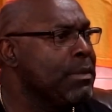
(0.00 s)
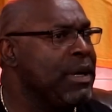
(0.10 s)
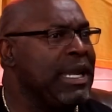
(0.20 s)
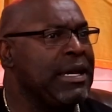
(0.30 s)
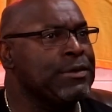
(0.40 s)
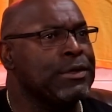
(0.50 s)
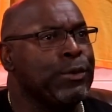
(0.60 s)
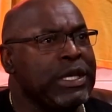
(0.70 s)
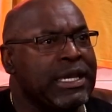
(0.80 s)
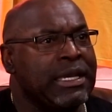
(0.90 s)
But that was the
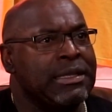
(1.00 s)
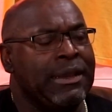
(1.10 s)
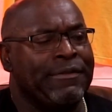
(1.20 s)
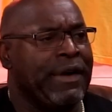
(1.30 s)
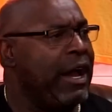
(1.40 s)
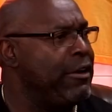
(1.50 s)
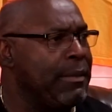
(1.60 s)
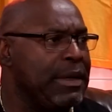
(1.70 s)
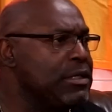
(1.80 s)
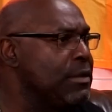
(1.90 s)
weekend they fired a
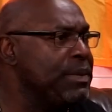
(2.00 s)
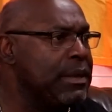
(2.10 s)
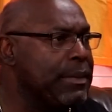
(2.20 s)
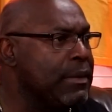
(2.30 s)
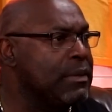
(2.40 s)
bunch of people.